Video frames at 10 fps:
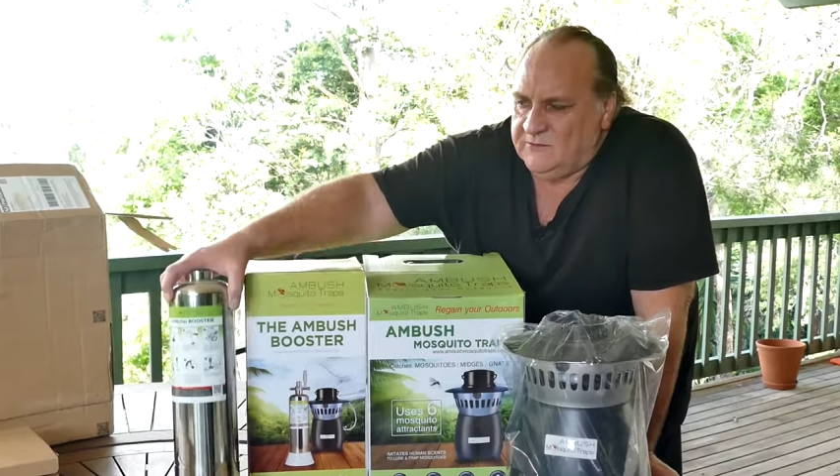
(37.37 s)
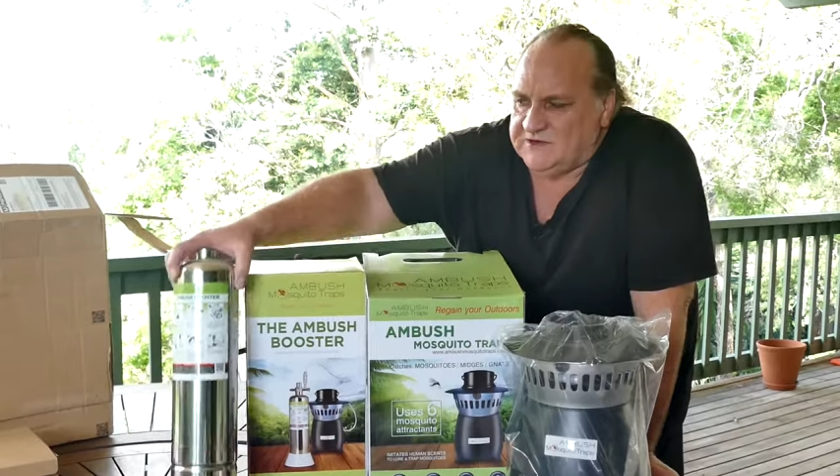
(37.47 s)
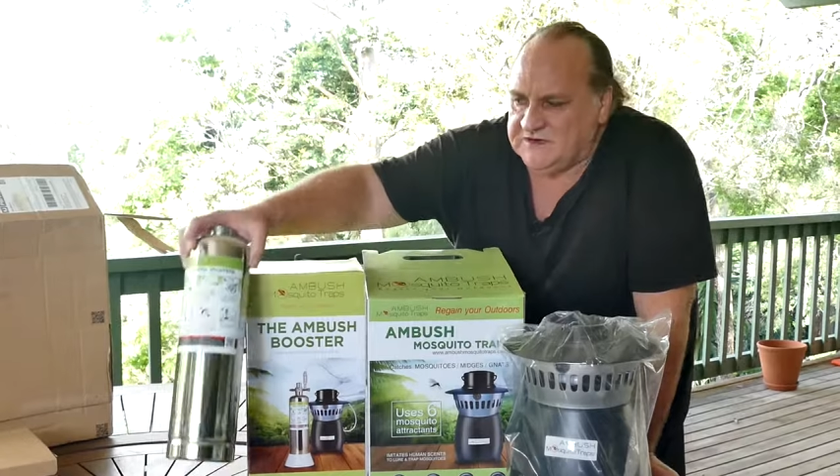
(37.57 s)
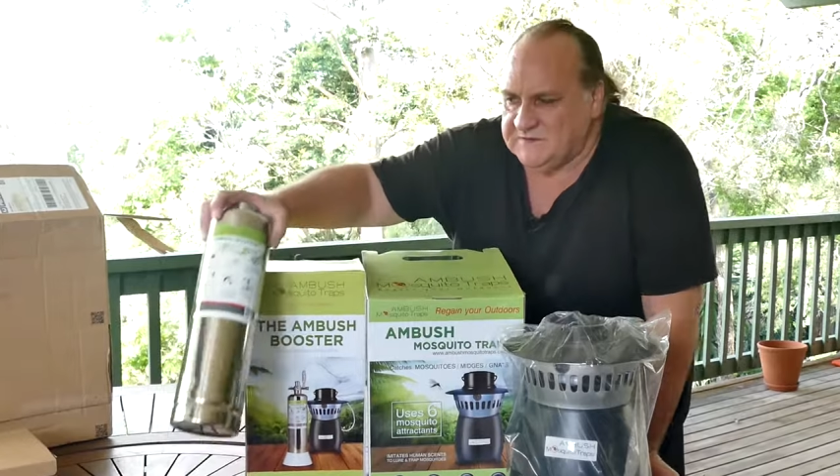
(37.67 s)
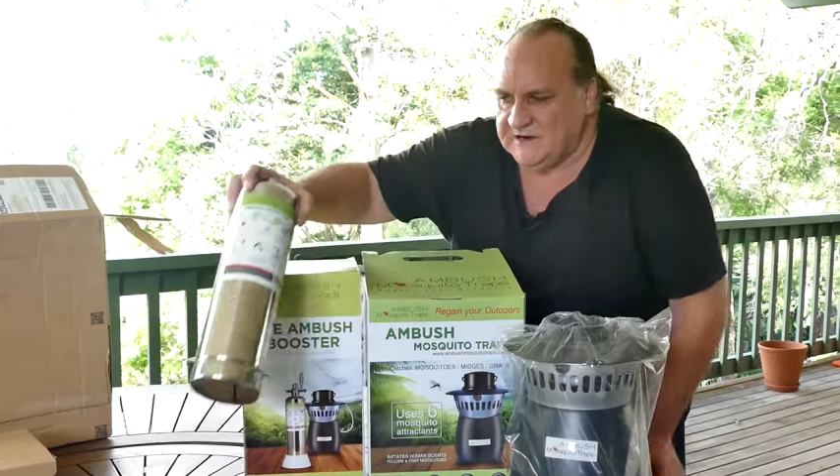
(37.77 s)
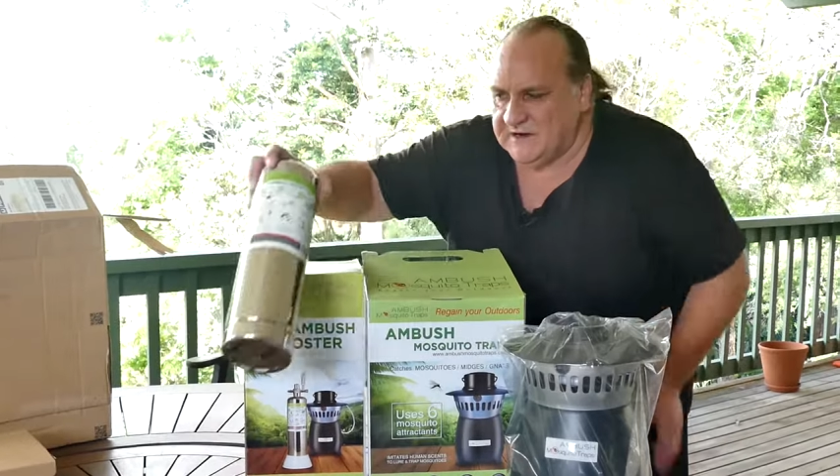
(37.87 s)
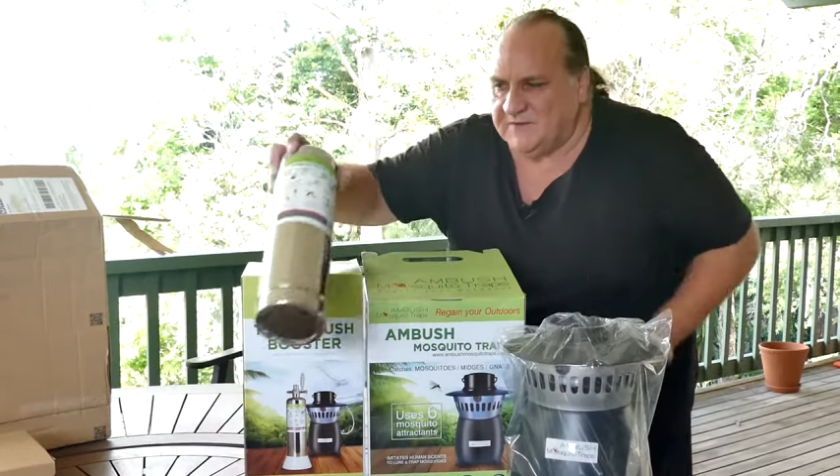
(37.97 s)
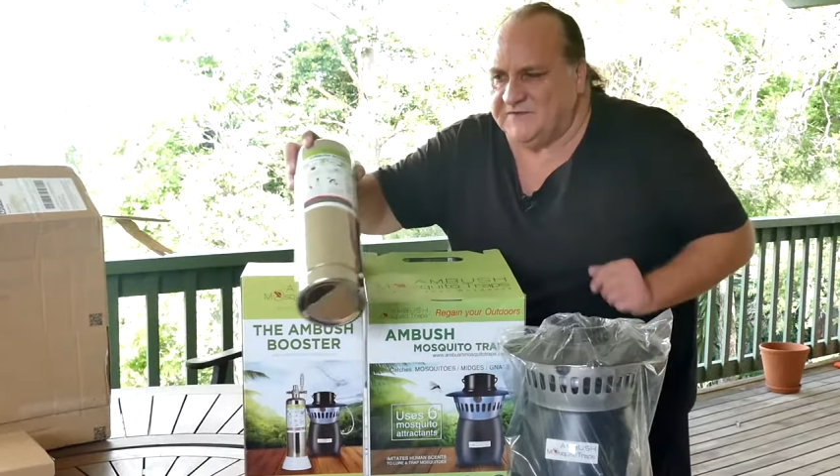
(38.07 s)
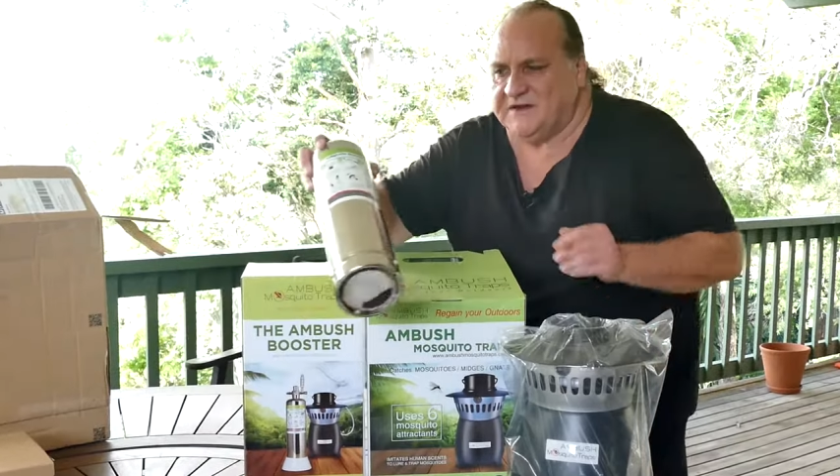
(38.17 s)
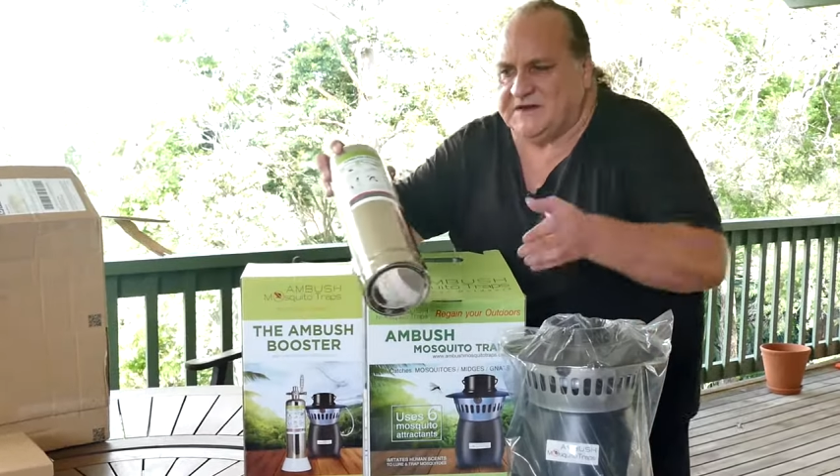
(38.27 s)
which is made up
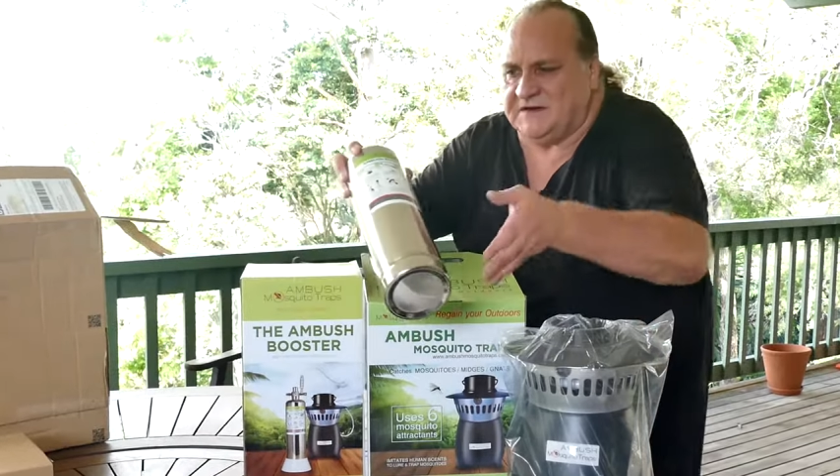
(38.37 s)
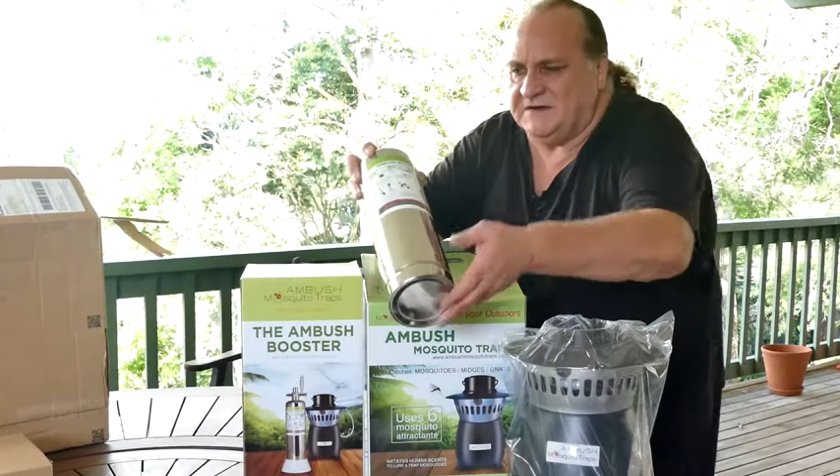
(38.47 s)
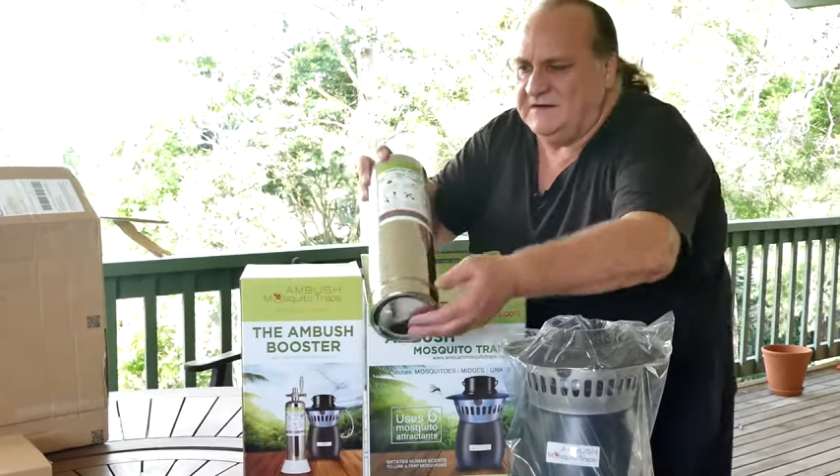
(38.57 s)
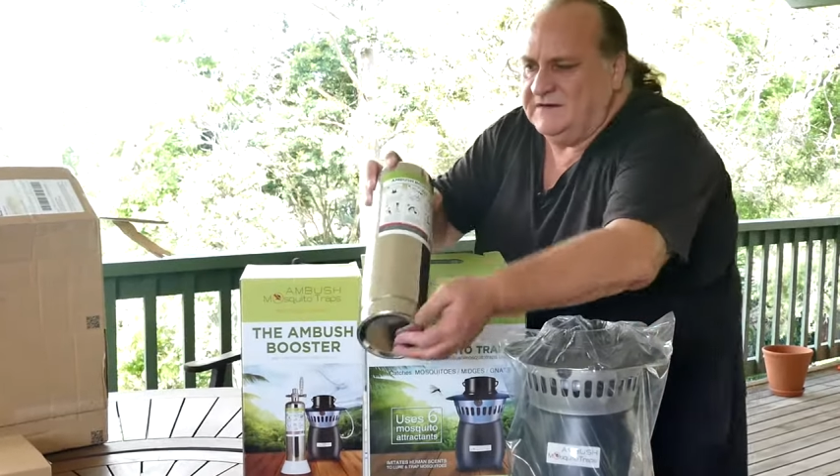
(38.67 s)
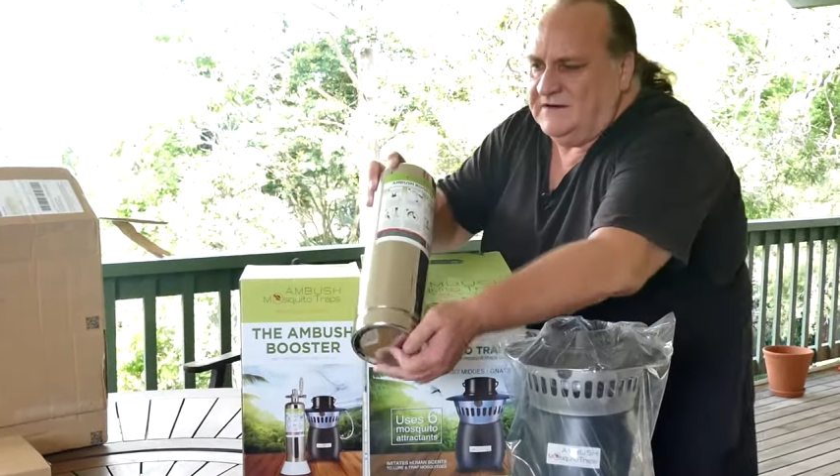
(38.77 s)
of this